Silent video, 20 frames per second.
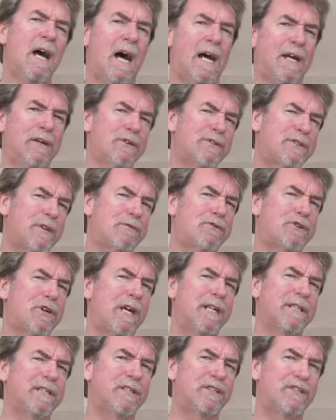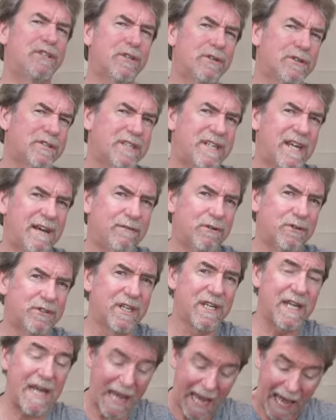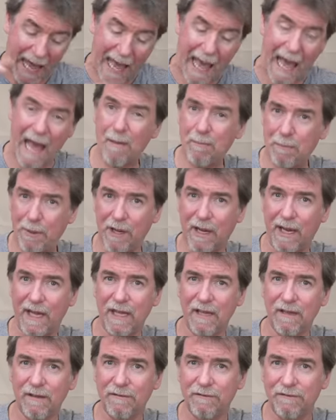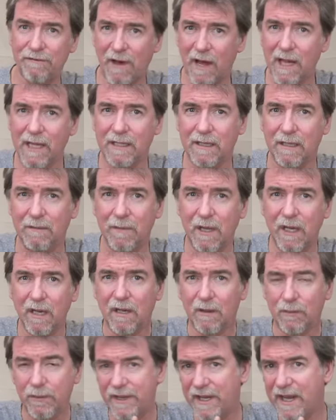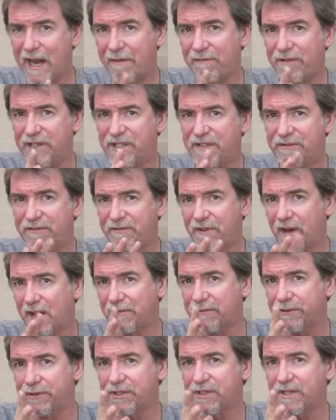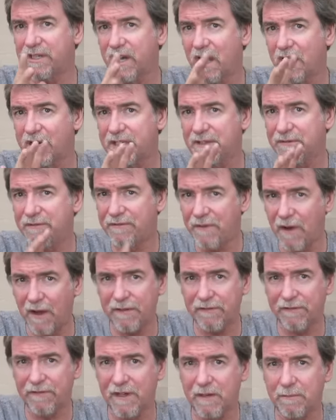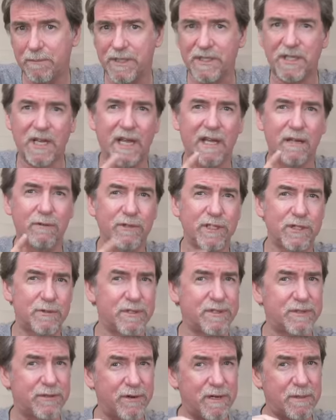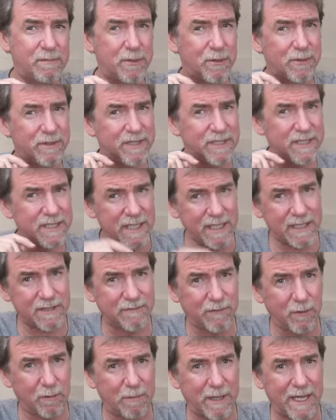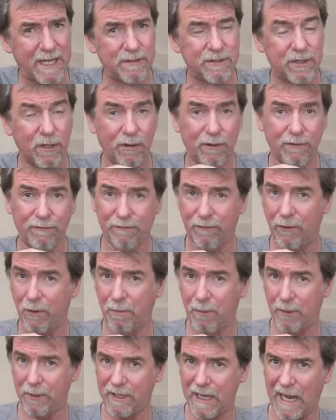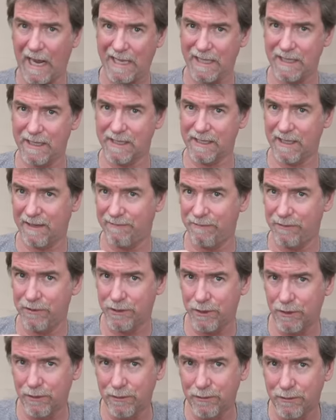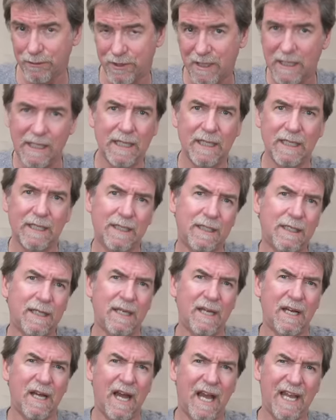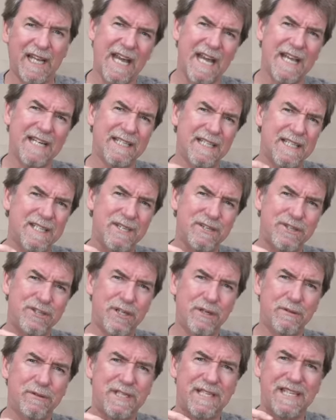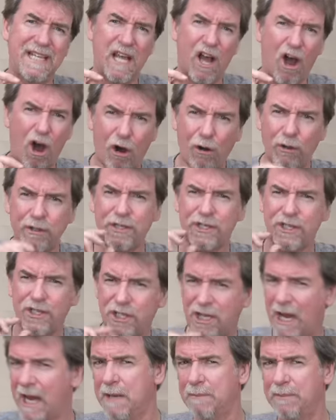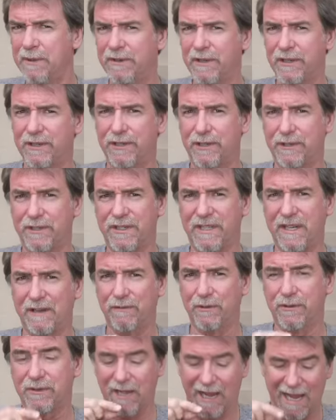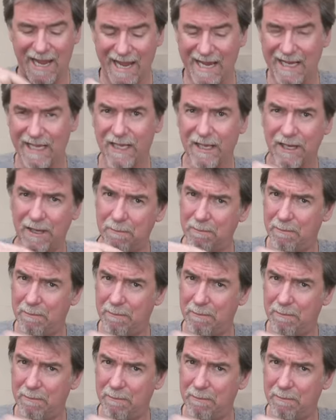I also tried the Dust Devils and it happily fired them with an average of 595 feet per second, which was 3.6 foot-pounds or 4.87 joules. Again, this is due to the odd shape of the Dust Devils in the